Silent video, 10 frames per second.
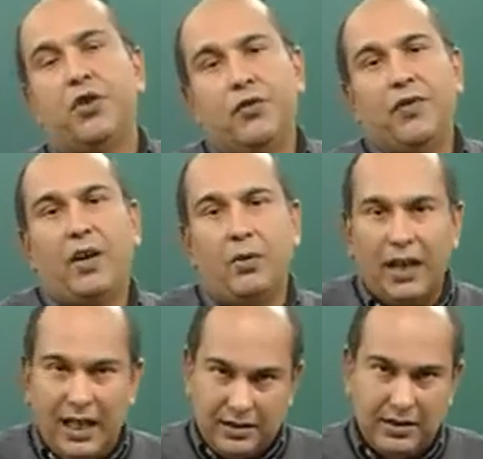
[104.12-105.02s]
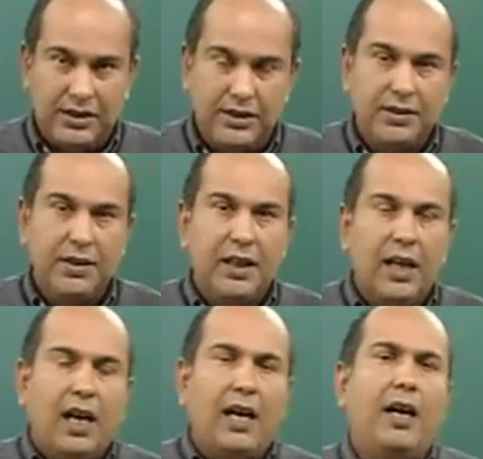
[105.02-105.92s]
of our lungs.
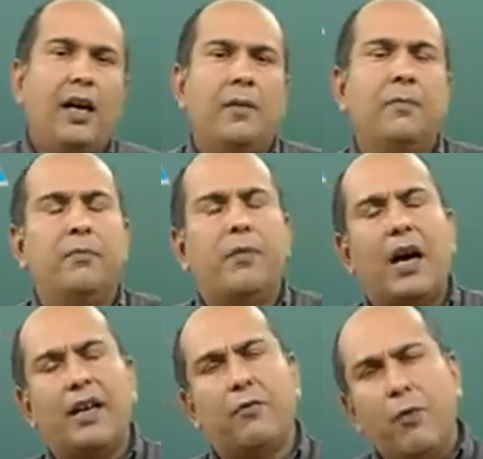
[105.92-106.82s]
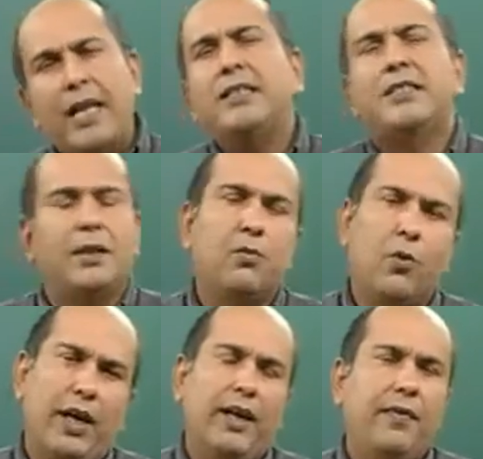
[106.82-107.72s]
I read
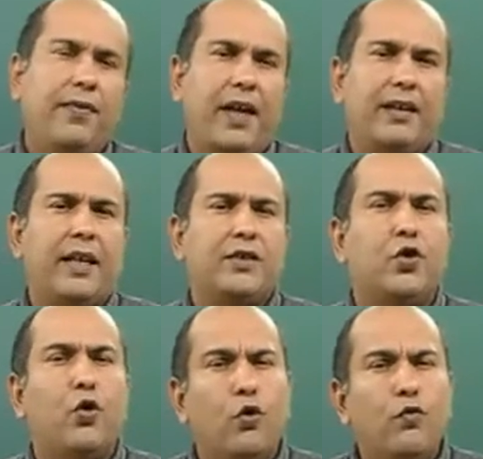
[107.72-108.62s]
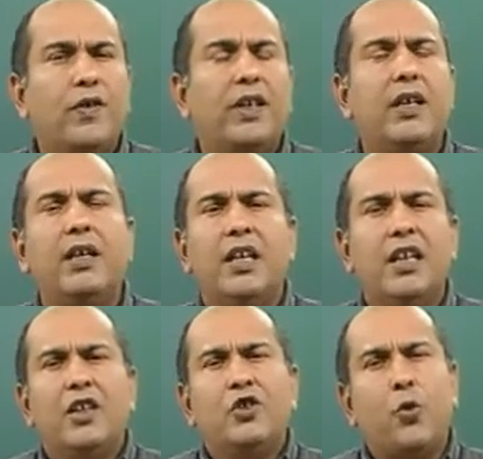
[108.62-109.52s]
somewhere that there's over
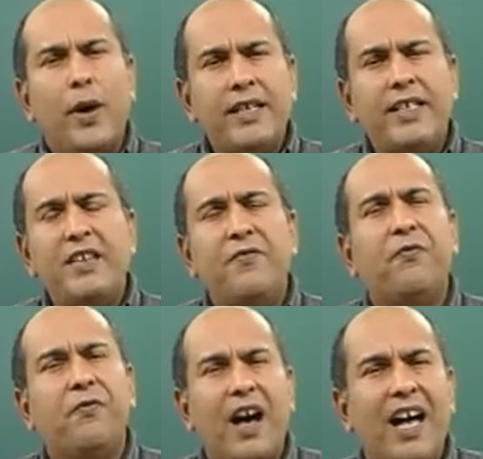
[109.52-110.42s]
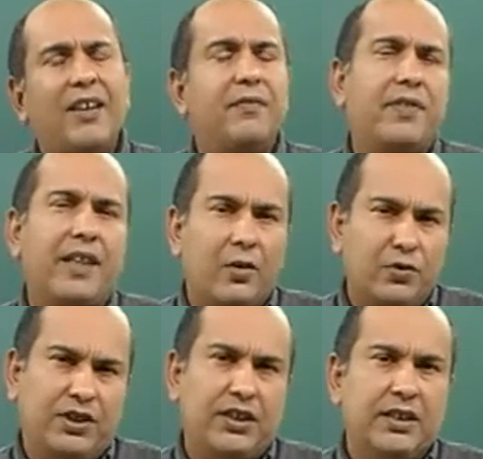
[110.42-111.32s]

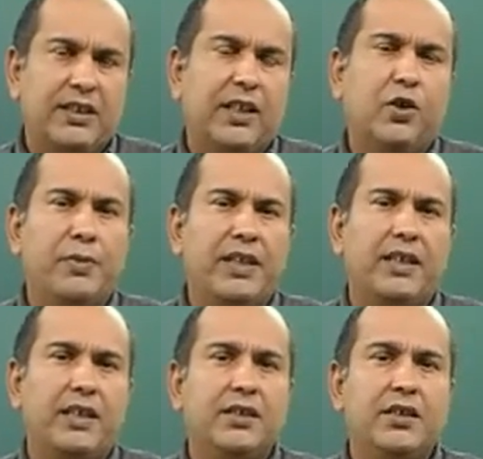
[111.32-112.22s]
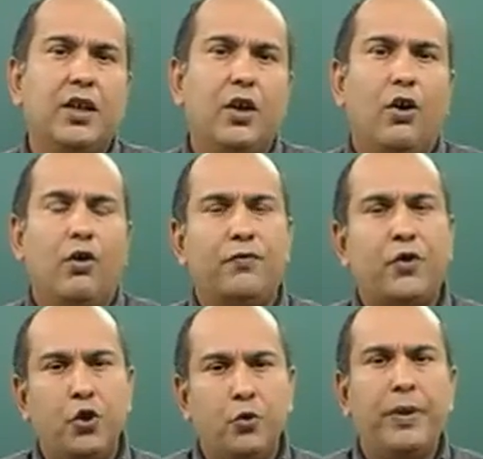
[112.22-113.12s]
25,000 kilometers of
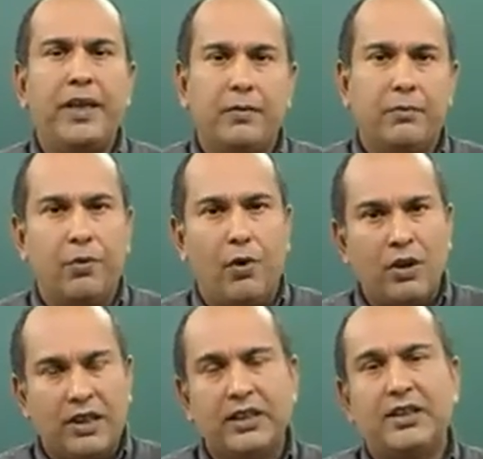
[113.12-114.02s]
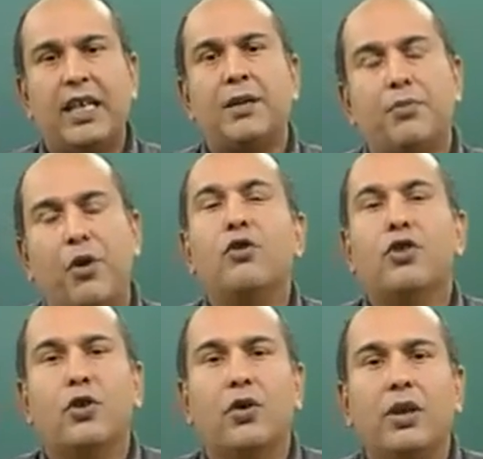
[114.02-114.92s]
tubing, bronchus and
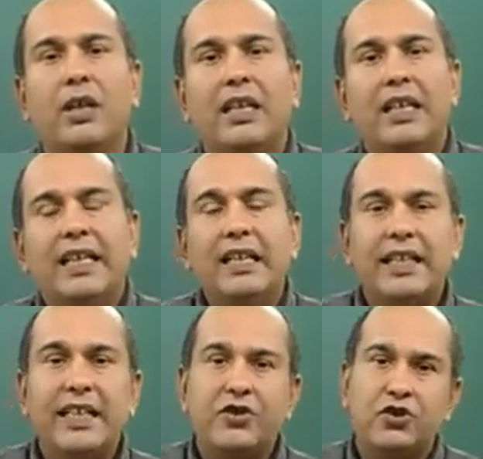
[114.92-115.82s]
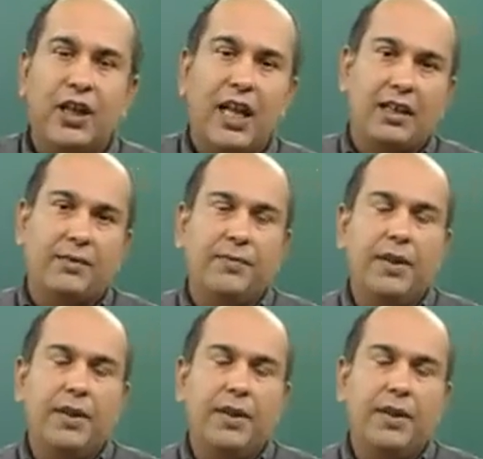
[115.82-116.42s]
bronchiole, in each lung.